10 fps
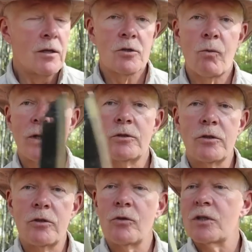So what
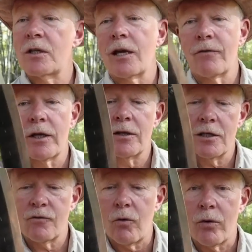do you use a knife like
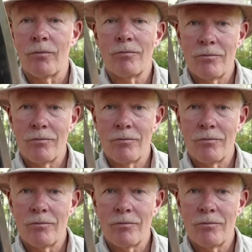this for?